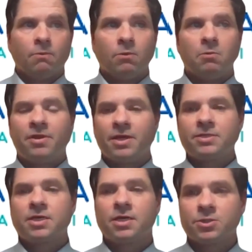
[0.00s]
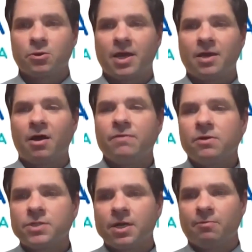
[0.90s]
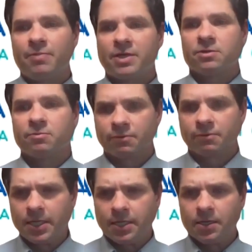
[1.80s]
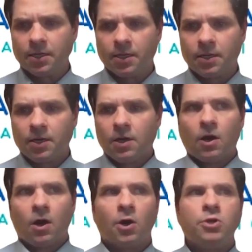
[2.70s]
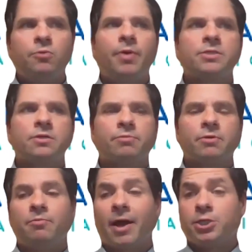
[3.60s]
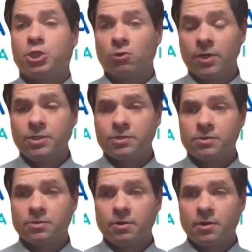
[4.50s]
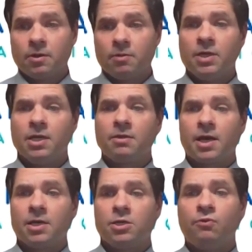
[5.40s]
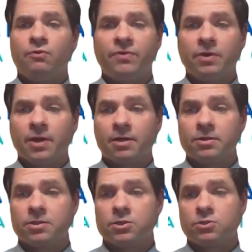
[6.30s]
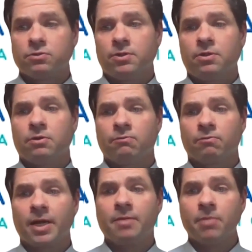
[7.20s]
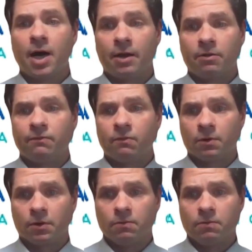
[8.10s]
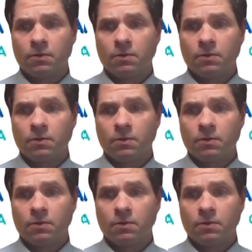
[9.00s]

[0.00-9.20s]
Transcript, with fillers: what we then said is okay of those that are best of breed are you best of breed by choice meaning that you feel like this is truly the right model for you